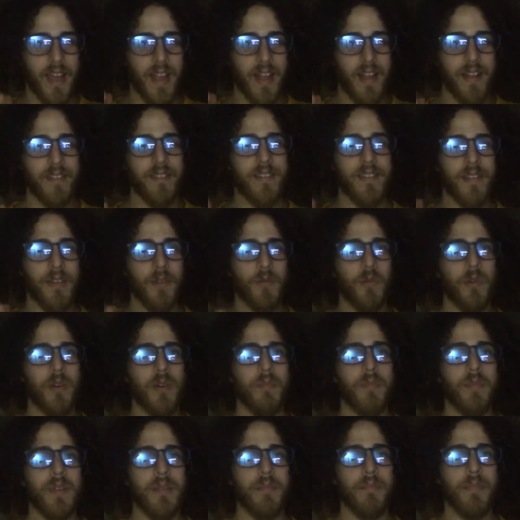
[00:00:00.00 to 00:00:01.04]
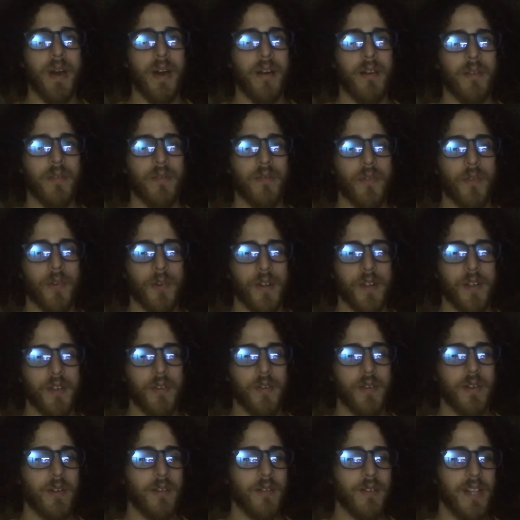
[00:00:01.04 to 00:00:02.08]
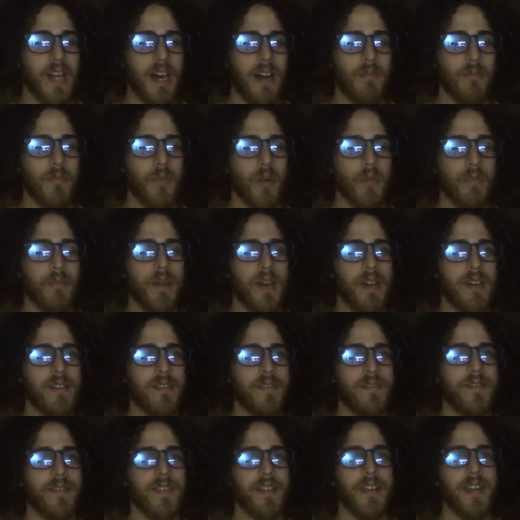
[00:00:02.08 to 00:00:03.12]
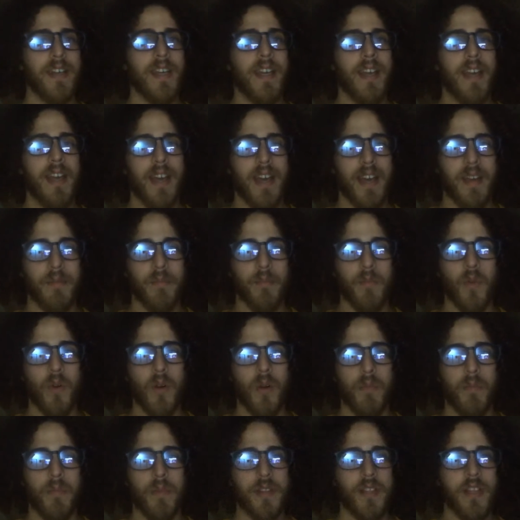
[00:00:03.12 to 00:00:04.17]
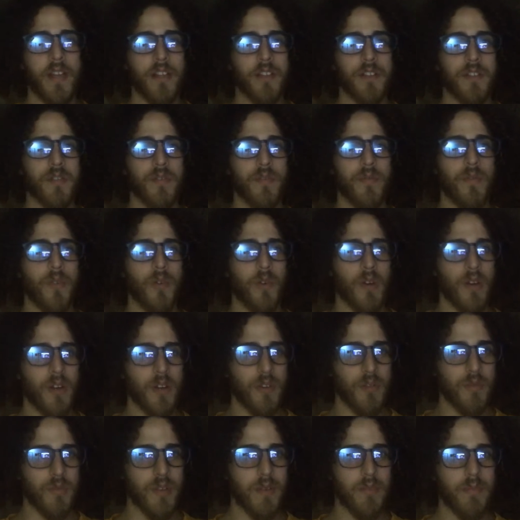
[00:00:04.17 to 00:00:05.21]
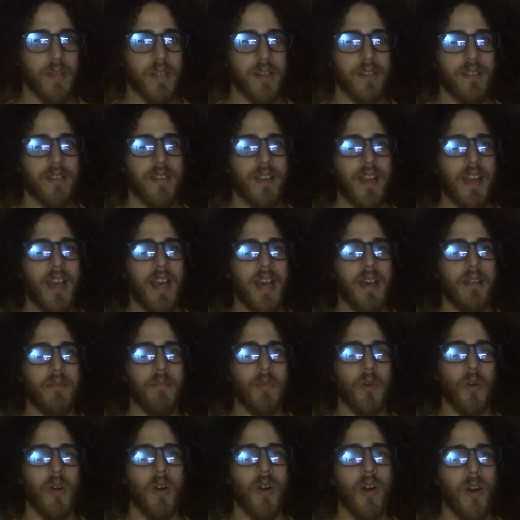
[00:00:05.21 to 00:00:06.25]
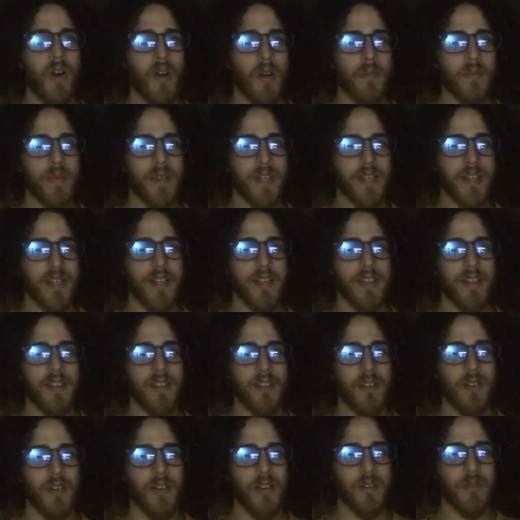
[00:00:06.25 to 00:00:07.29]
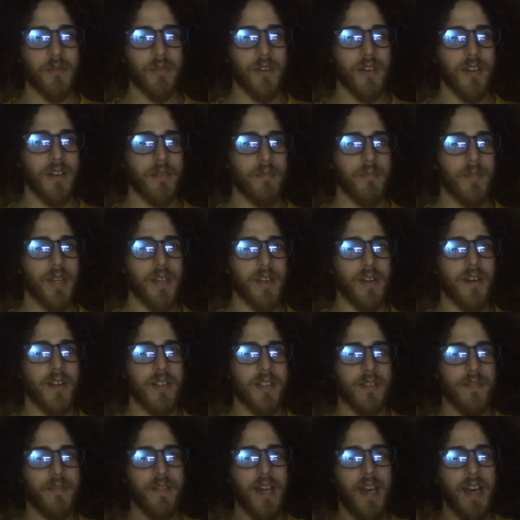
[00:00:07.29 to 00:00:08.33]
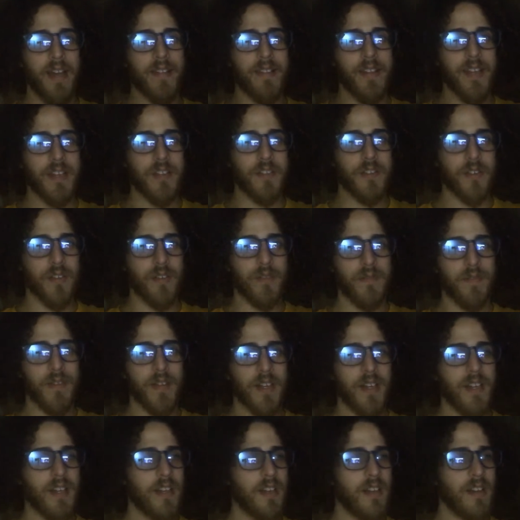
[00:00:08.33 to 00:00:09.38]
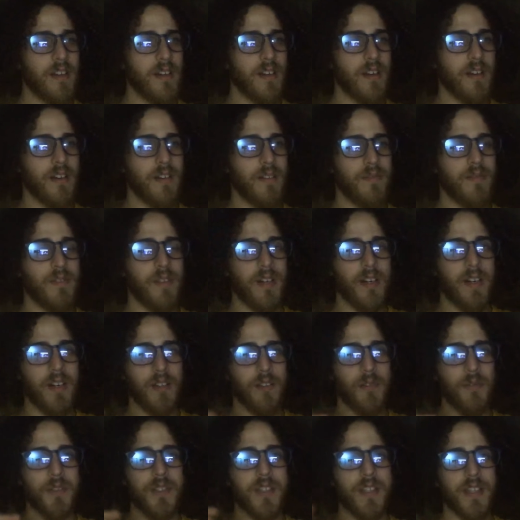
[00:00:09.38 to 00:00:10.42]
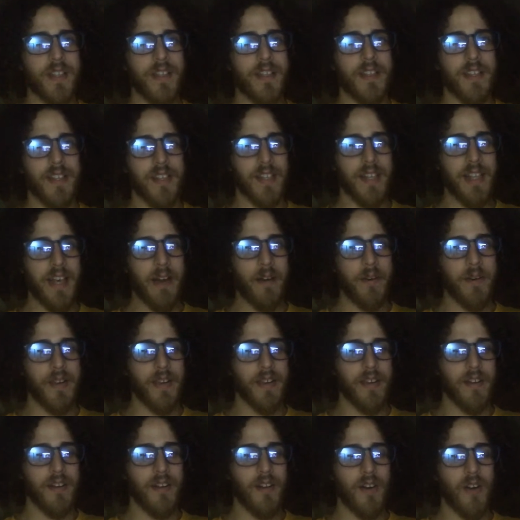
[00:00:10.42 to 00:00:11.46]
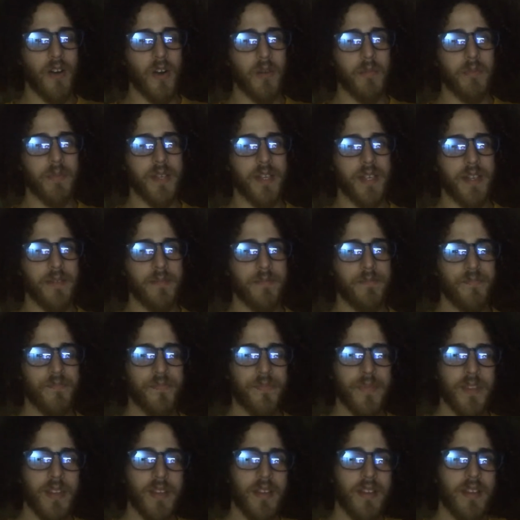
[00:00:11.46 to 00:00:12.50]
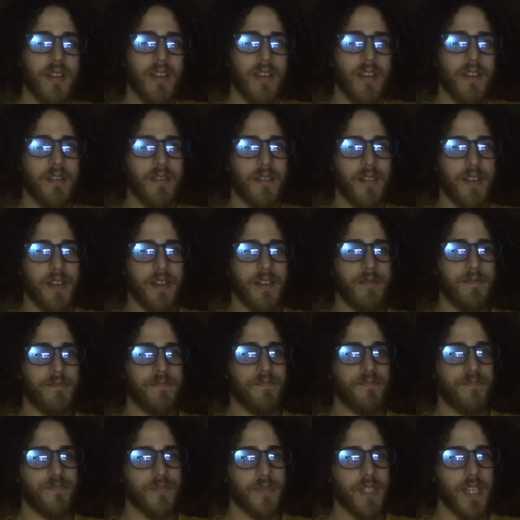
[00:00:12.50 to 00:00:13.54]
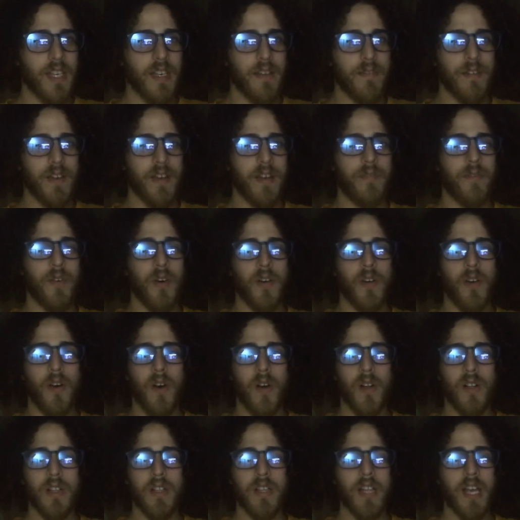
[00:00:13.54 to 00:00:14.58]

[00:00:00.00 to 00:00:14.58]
and it will be better for you. It will allow more benefit and more potential for agreement and more harmony in the long run because of that nature of lucidity allowing harmony, right? If all